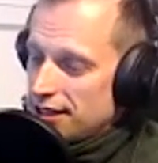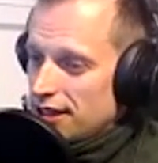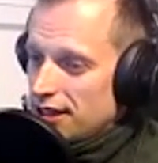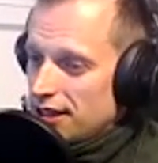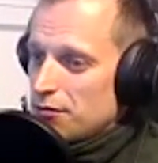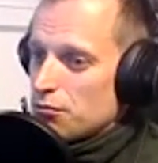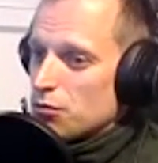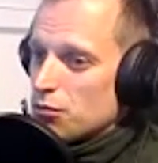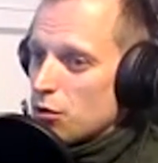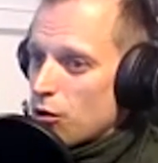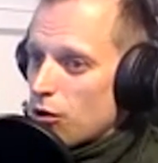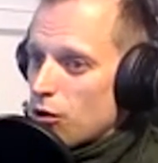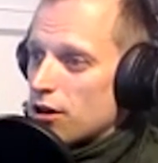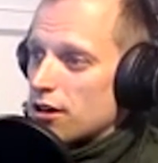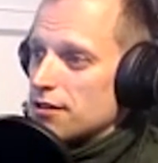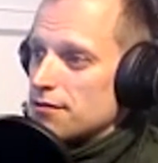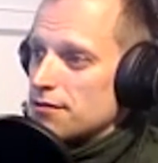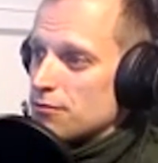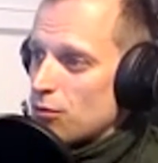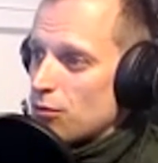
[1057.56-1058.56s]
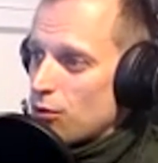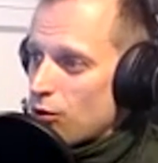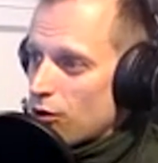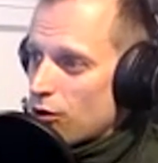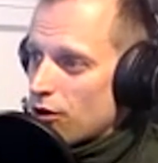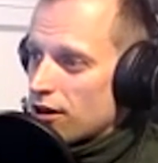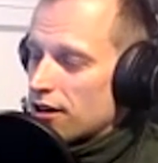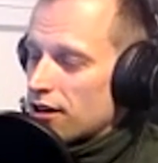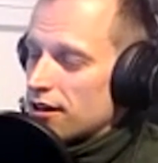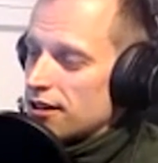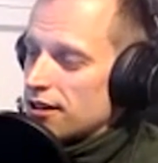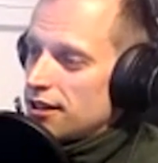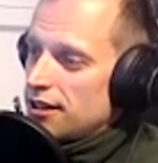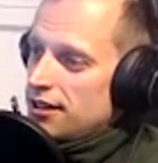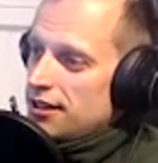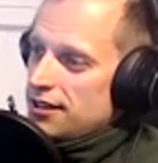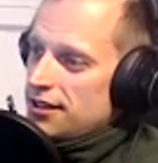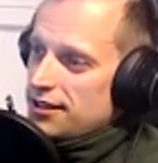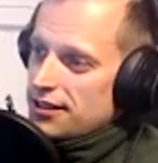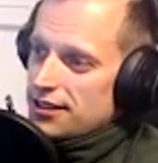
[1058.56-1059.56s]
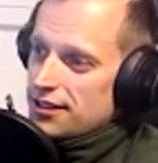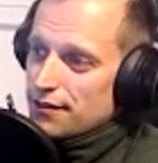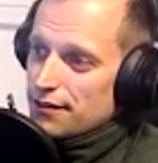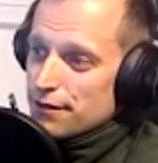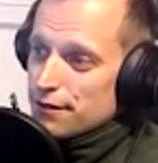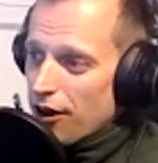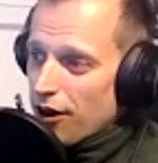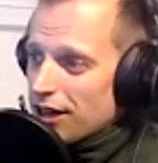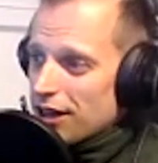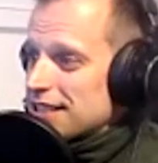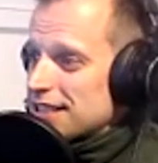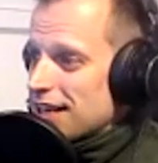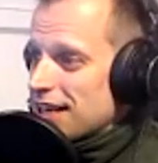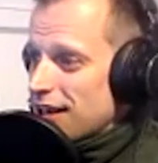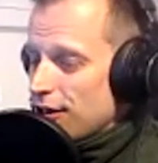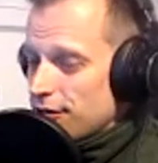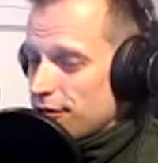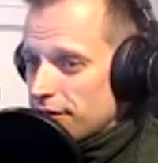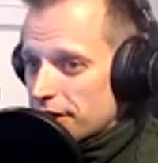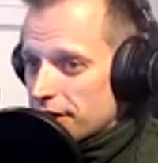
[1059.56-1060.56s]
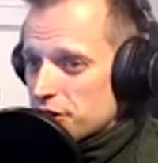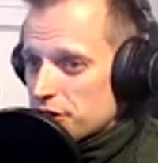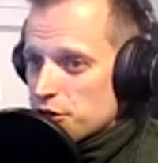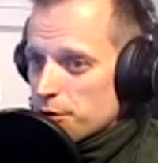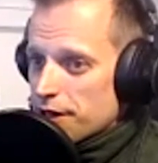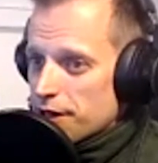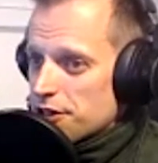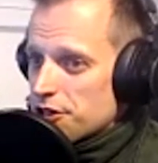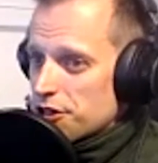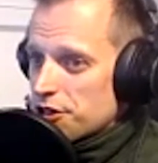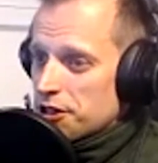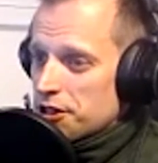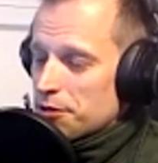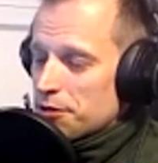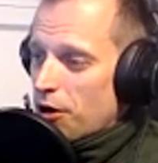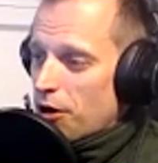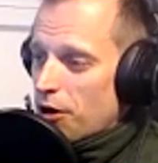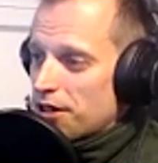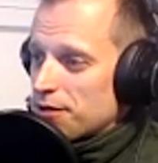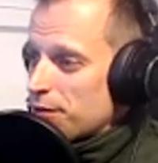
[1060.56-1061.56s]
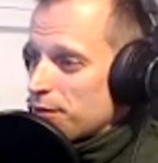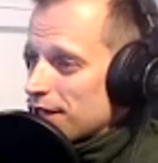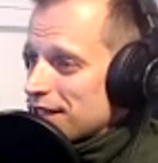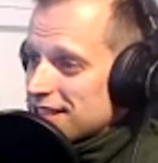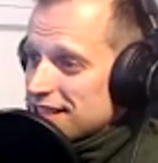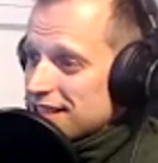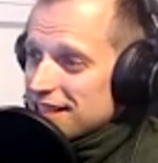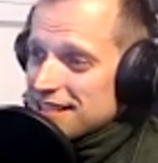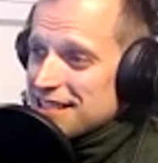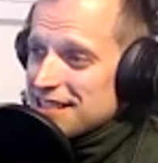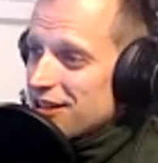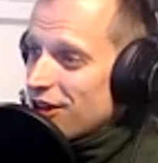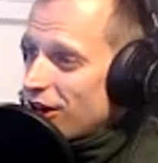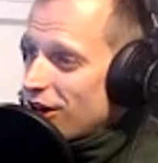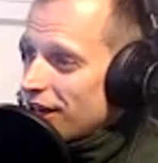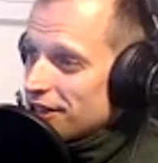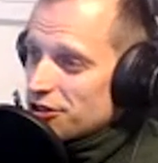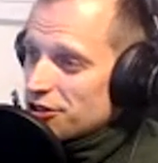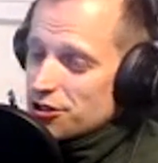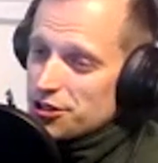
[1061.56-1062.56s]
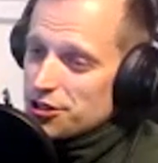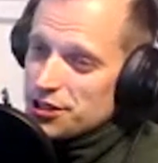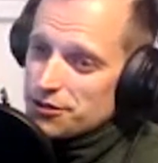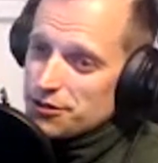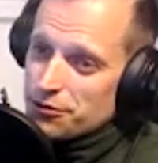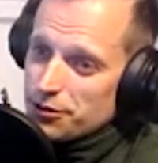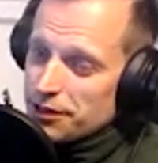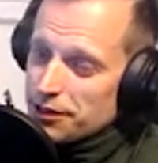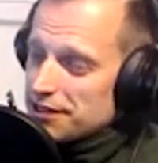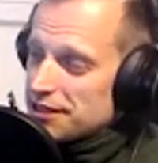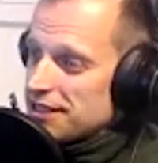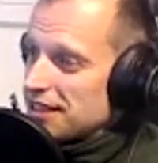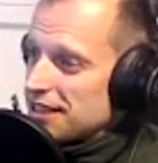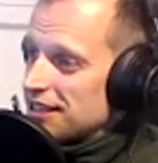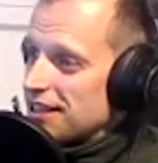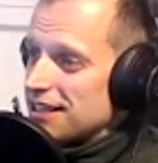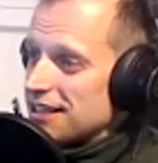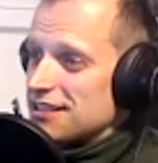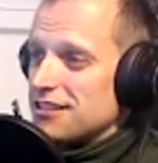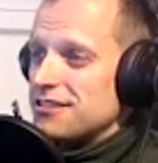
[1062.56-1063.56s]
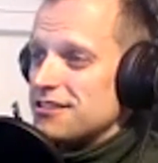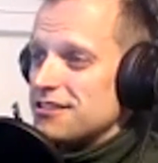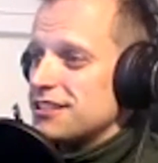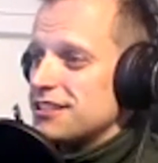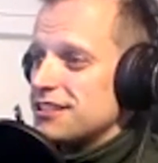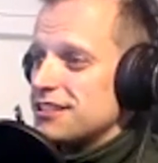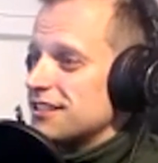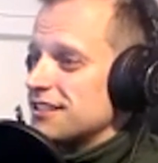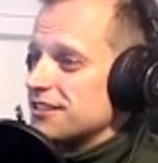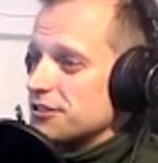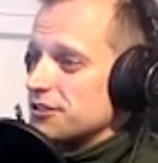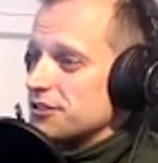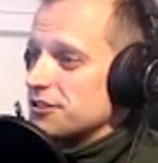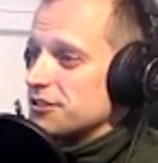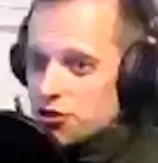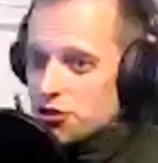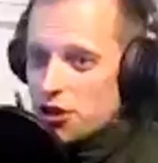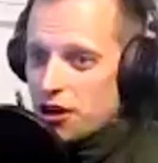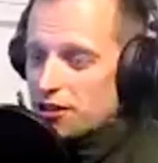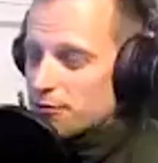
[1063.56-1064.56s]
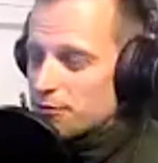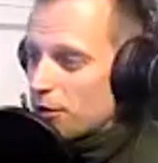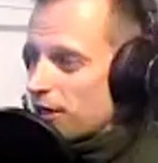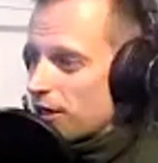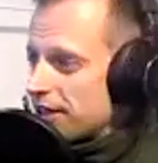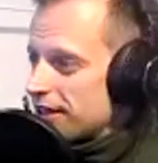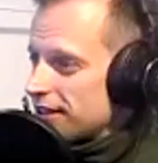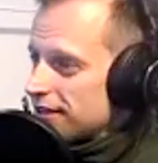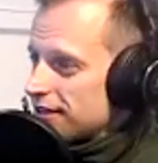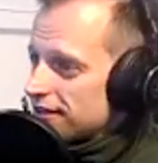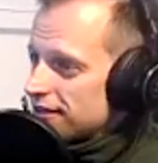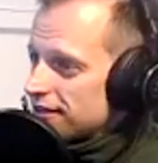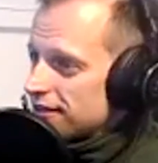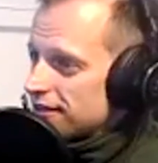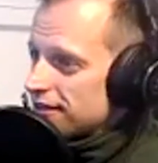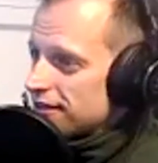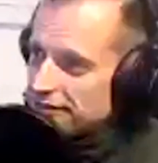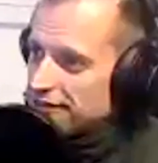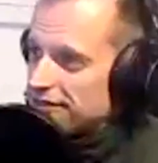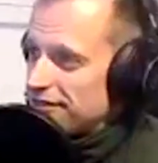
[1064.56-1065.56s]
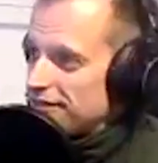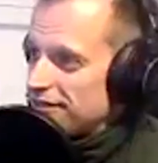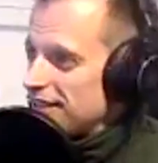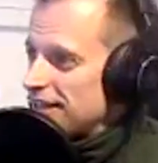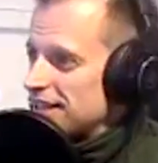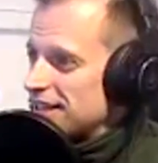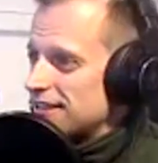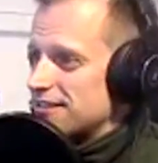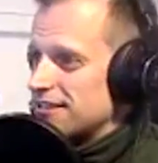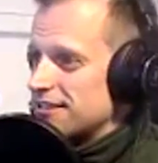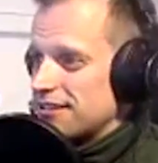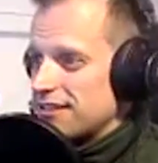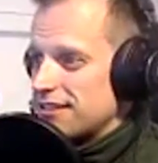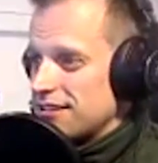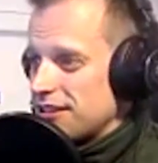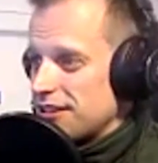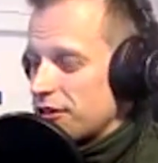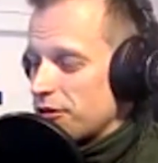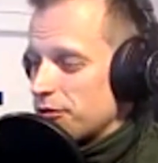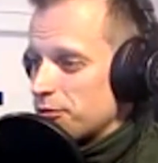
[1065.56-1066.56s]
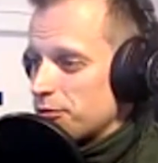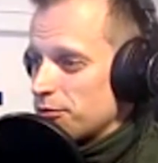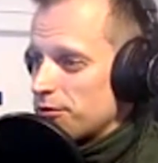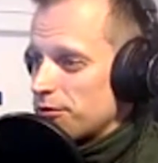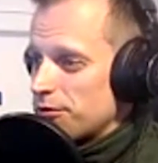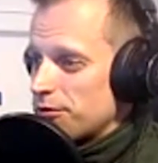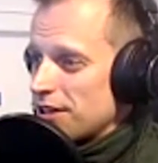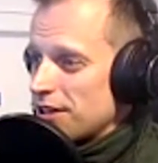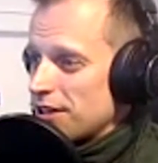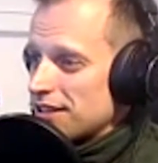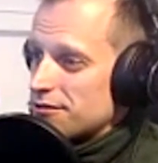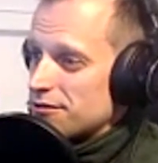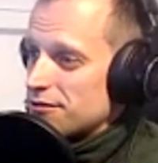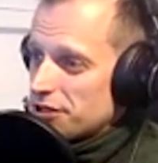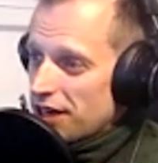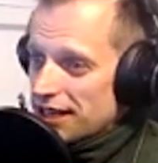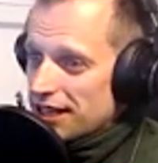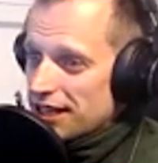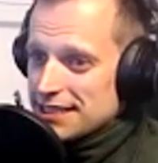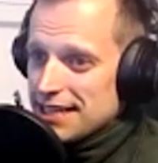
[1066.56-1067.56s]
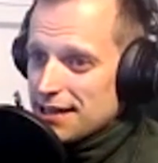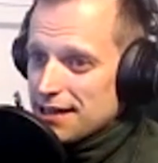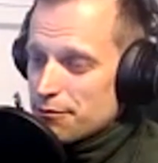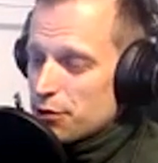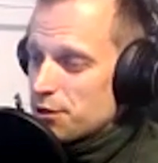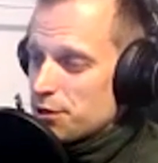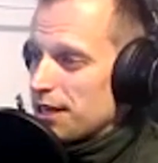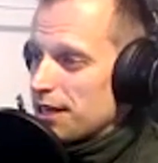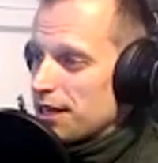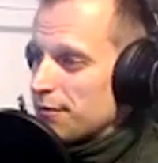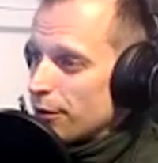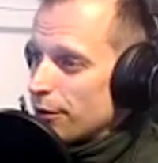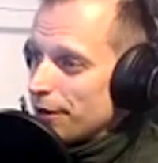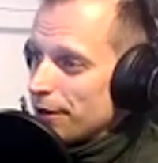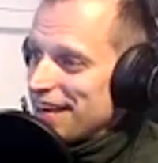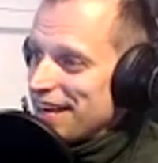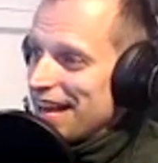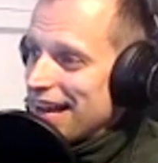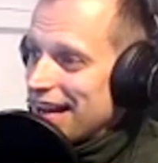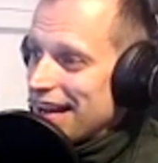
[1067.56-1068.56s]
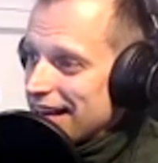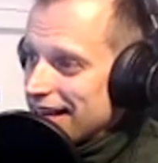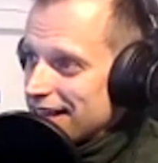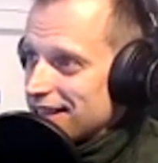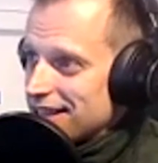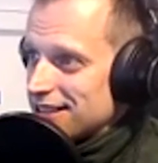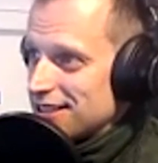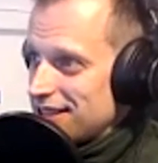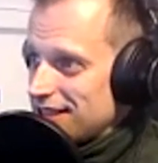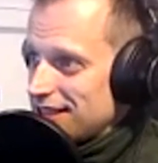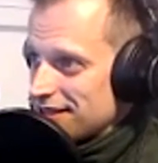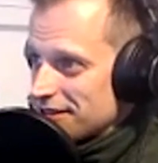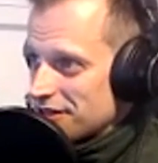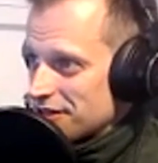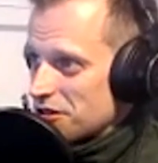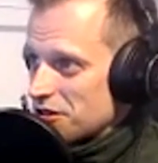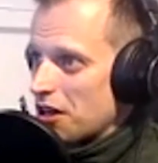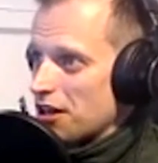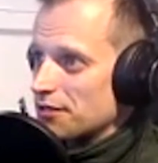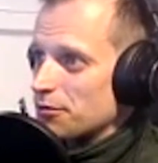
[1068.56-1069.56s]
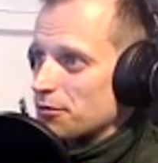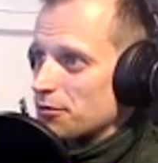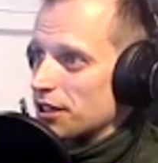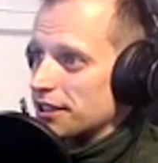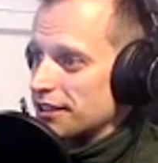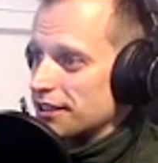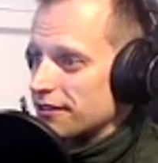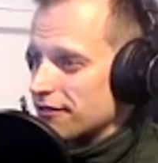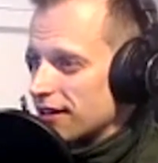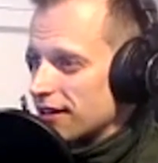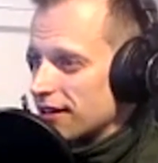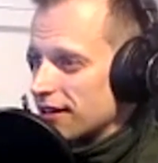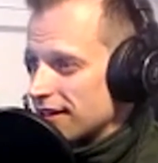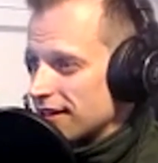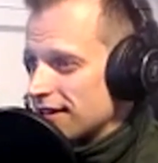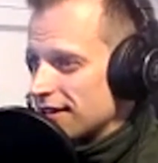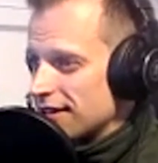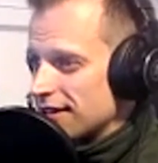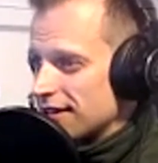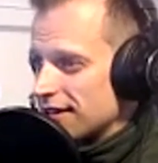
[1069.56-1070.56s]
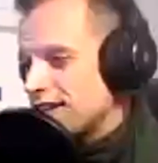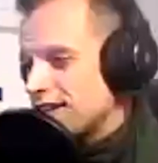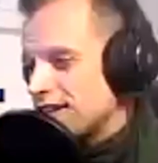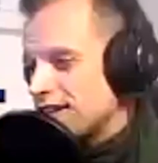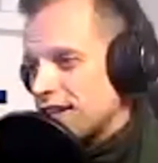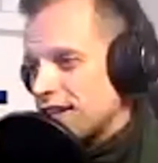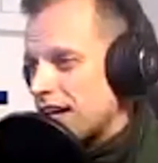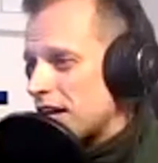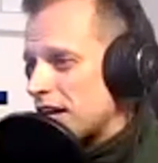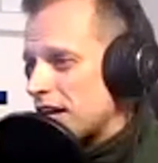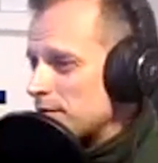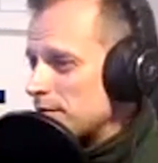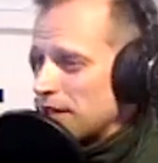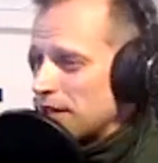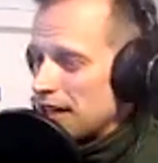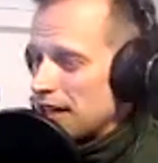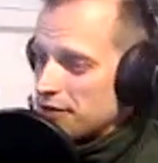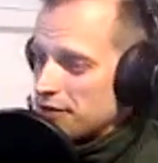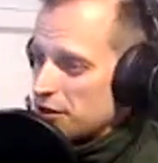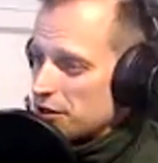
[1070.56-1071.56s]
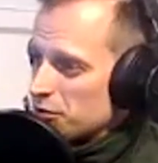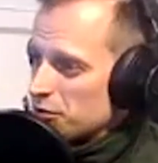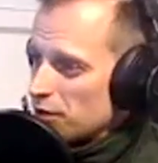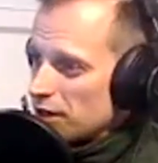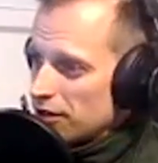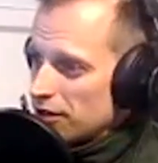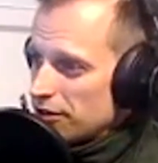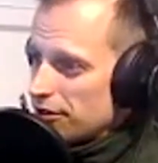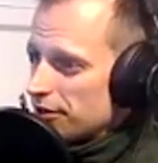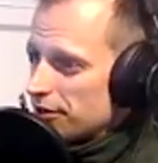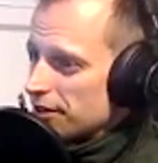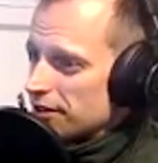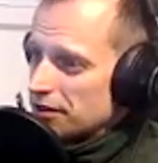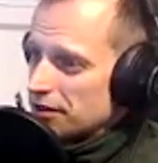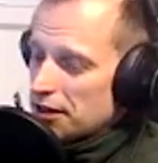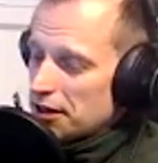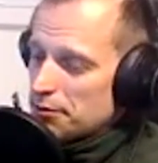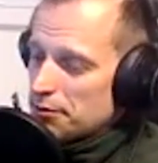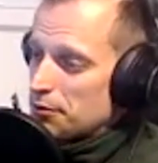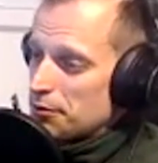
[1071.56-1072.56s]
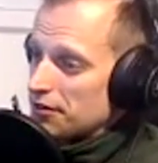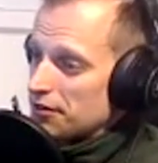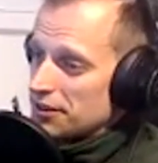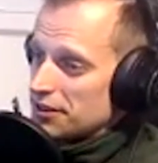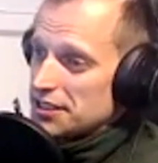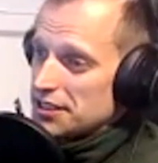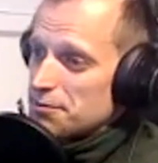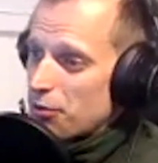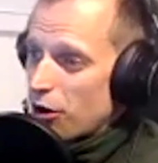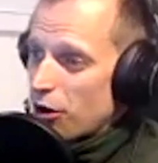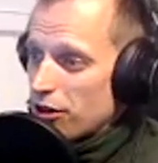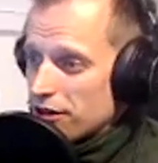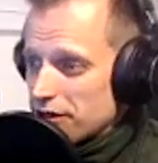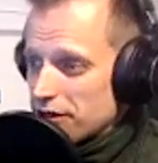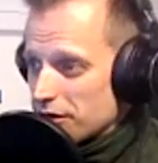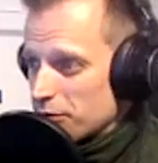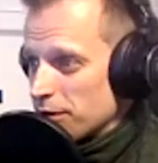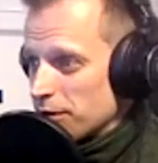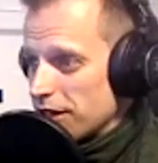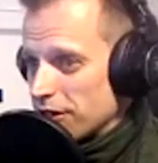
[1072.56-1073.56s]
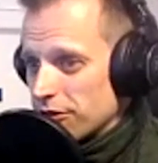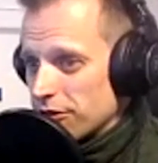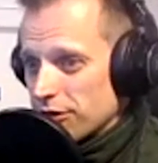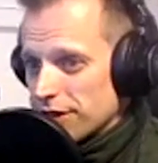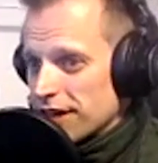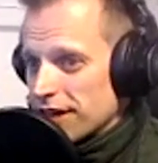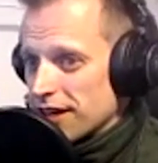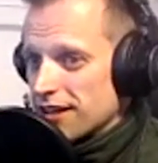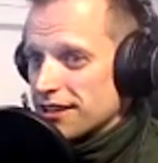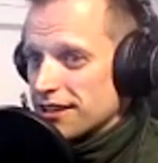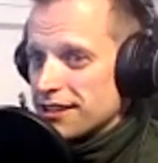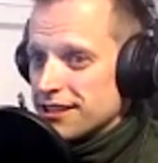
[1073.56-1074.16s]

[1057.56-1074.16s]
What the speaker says: more and more volatile fluctuation in the marketplace. And this not just in real estate, guys. Look at the stock market. It's, we're talking 10% per day in the stock market, right? A lot of people have their wealth there. A lot of people have at least part of their wealth there.